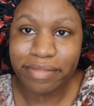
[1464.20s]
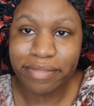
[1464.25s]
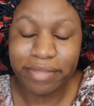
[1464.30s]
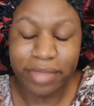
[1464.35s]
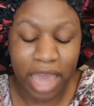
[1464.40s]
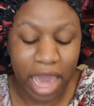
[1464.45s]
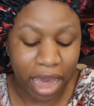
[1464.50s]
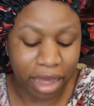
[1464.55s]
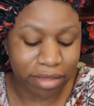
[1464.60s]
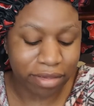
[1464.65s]

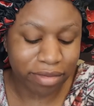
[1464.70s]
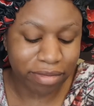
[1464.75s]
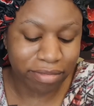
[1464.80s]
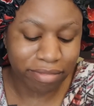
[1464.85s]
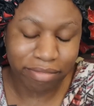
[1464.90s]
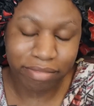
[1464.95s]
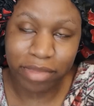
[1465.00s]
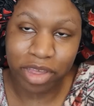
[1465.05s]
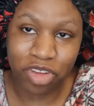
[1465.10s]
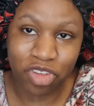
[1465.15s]
Yes,
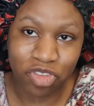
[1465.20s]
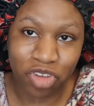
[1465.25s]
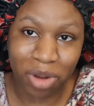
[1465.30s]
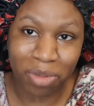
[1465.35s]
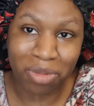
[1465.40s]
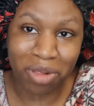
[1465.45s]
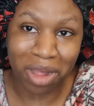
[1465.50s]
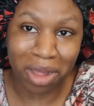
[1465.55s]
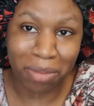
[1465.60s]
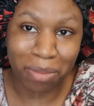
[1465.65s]
a
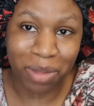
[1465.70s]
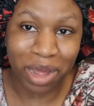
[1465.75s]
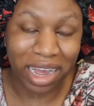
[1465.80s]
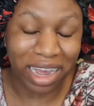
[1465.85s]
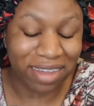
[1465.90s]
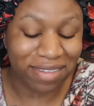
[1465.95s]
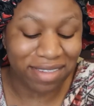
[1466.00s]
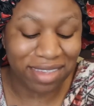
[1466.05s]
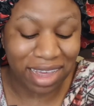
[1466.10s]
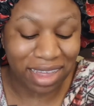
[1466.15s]
strip club. Like
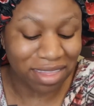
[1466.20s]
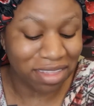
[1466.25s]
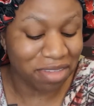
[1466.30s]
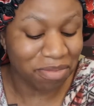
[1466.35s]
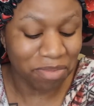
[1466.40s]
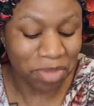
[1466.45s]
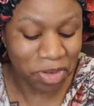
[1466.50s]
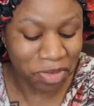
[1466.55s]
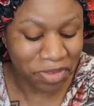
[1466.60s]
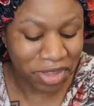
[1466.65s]
I said, this
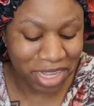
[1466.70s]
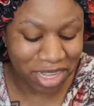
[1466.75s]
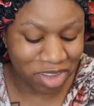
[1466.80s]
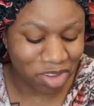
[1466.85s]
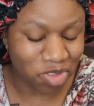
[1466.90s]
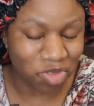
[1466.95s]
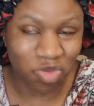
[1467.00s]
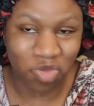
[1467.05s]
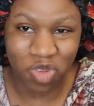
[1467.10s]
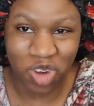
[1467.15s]
movie
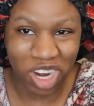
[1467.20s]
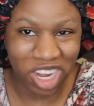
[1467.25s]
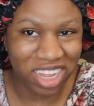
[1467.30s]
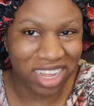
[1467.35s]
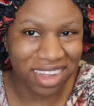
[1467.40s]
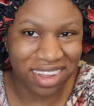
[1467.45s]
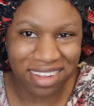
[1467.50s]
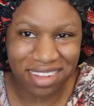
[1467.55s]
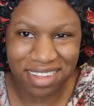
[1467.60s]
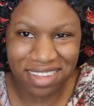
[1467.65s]
just
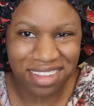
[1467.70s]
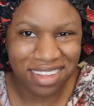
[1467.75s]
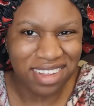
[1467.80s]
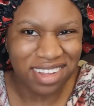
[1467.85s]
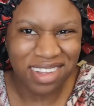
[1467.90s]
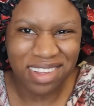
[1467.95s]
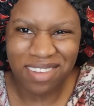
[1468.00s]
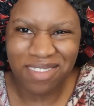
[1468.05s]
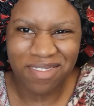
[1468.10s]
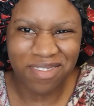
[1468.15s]
really
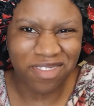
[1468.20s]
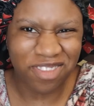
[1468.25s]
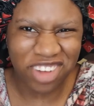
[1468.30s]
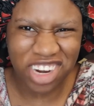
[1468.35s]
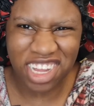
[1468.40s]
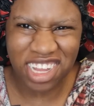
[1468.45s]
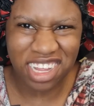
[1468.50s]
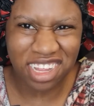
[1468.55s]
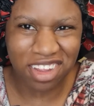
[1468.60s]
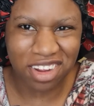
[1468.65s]

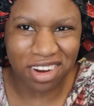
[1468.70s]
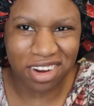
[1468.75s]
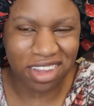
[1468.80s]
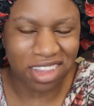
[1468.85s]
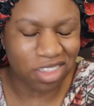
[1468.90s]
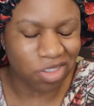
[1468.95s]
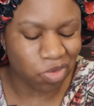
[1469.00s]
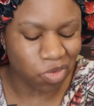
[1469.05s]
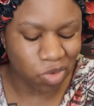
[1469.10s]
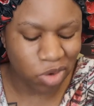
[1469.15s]

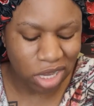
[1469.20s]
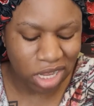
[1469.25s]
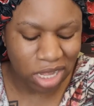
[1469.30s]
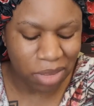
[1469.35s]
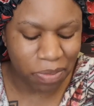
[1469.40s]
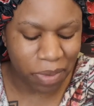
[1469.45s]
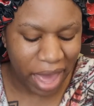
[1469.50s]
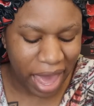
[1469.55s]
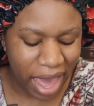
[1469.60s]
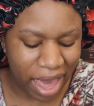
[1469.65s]

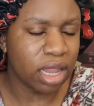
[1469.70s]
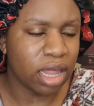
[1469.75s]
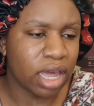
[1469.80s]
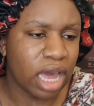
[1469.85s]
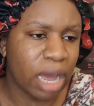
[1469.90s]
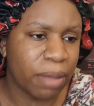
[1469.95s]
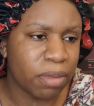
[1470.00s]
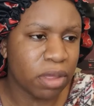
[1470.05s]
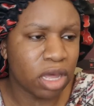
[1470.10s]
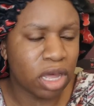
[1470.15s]
bad. And the
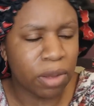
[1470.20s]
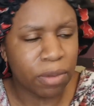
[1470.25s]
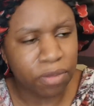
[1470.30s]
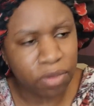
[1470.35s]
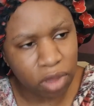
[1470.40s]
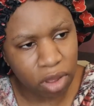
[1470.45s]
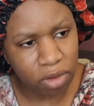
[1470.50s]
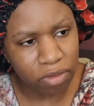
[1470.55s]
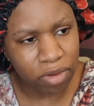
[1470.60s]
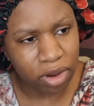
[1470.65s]
captain comes
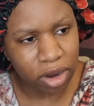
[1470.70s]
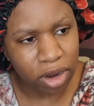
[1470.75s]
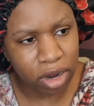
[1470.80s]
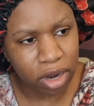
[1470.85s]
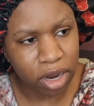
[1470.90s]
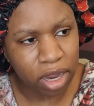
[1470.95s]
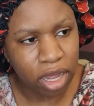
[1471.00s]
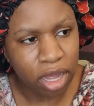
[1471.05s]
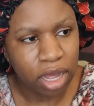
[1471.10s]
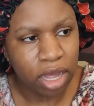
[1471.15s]

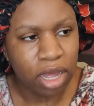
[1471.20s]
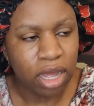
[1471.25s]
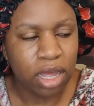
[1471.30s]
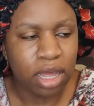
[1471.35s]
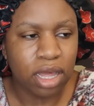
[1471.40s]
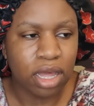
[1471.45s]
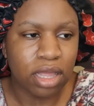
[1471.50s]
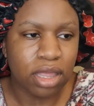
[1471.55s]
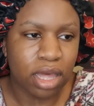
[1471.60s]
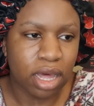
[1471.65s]
over.
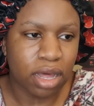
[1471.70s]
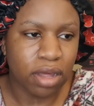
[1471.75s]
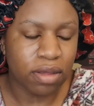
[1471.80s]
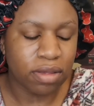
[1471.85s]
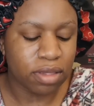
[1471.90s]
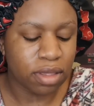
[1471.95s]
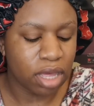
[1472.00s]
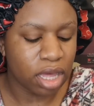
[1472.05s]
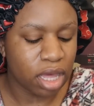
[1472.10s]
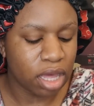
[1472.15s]
He
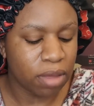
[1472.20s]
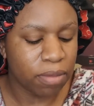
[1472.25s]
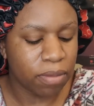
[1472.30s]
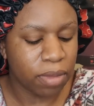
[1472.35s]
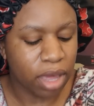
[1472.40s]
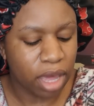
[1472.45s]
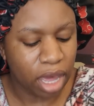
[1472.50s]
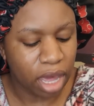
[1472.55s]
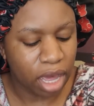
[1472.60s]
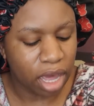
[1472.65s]
tells him,
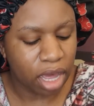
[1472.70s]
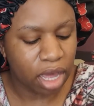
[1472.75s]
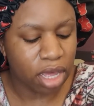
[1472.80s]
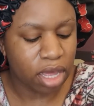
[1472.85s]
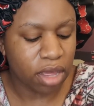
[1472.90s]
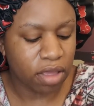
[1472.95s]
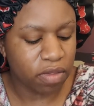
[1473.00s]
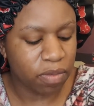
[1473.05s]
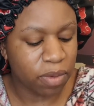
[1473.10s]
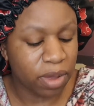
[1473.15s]
hey,
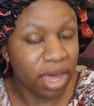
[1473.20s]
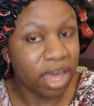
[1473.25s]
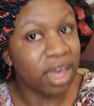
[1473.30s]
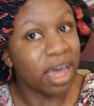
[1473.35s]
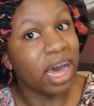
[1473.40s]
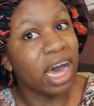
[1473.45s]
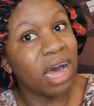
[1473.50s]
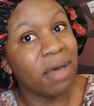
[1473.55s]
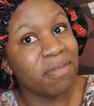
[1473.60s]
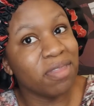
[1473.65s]
guess what?
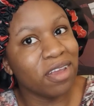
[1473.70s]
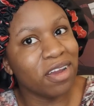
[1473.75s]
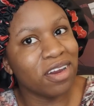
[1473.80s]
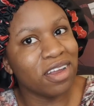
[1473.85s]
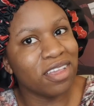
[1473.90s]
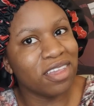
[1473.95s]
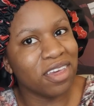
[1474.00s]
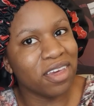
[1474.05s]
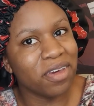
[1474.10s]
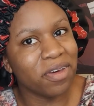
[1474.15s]
I'm
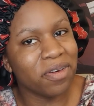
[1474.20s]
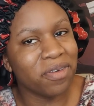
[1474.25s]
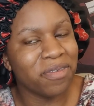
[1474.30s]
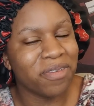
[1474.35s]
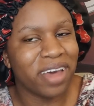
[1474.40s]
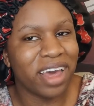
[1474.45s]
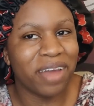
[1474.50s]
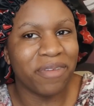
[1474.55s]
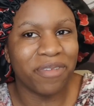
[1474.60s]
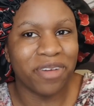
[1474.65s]
dirty too.
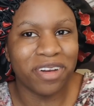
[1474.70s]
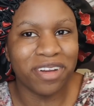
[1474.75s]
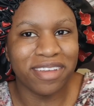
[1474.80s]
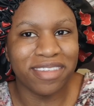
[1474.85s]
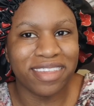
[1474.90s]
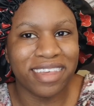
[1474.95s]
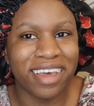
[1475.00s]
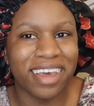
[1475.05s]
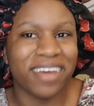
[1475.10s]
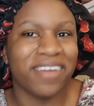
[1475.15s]
And we're
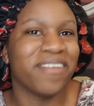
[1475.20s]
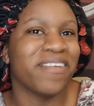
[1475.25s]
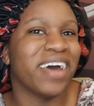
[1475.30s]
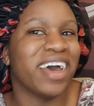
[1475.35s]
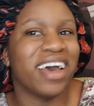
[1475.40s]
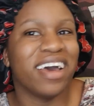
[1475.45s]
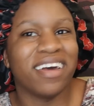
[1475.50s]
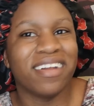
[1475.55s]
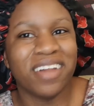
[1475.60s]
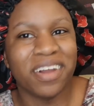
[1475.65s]
just like,
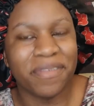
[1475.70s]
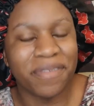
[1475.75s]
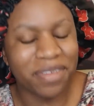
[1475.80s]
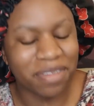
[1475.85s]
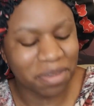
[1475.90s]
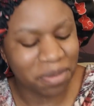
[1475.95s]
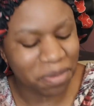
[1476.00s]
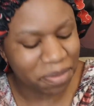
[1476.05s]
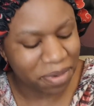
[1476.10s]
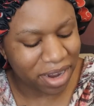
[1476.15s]
wow, no
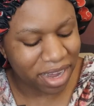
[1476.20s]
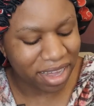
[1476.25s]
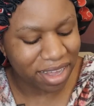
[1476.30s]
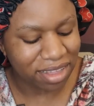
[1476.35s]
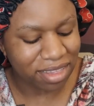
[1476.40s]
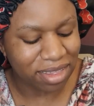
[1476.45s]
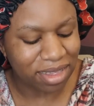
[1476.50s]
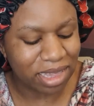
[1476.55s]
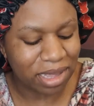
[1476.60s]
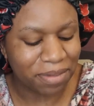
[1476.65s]
one's
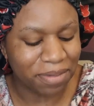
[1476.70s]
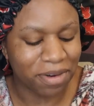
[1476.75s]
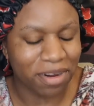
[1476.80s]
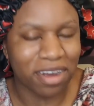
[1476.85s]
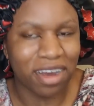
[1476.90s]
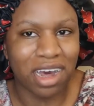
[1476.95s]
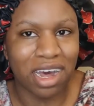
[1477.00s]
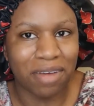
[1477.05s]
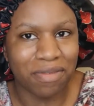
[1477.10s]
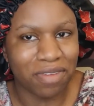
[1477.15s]
surprised except for
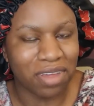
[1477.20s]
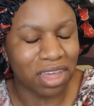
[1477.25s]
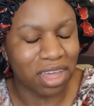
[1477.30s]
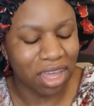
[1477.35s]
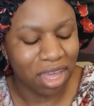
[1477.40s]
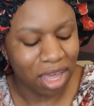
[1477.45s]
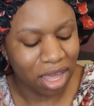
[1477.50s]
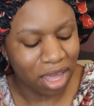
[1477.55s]
Coffee.